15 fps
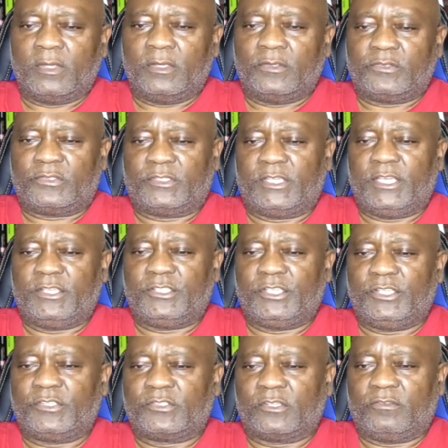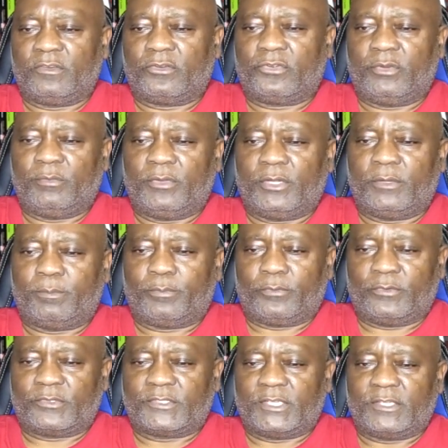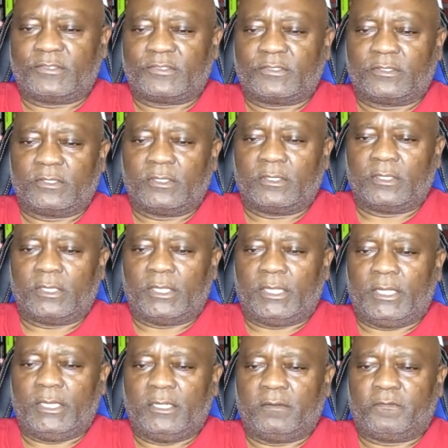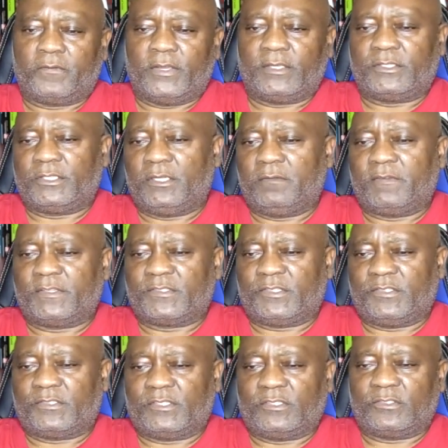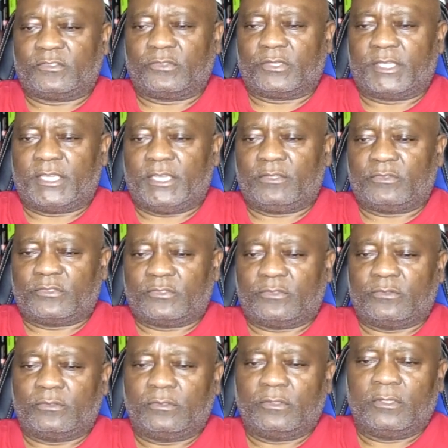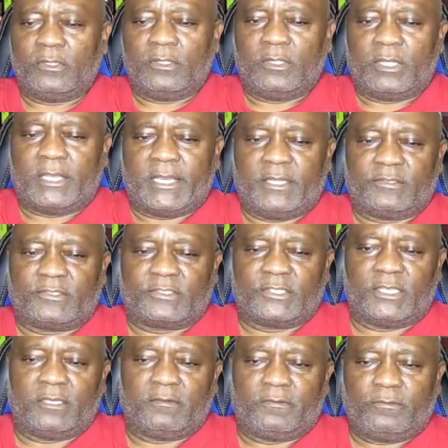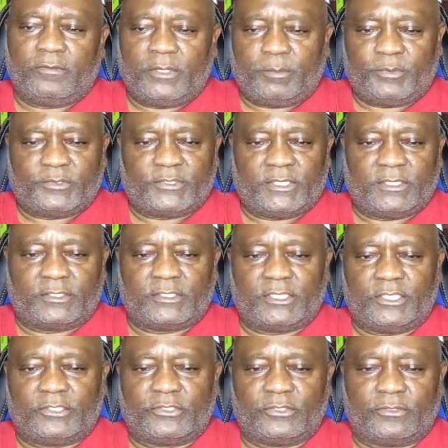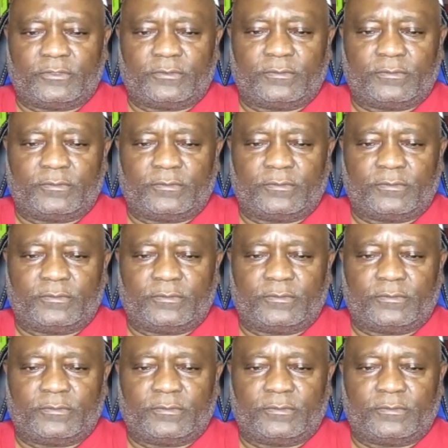stages of the criminal process, ineffective assistance to counsel, and self-representation.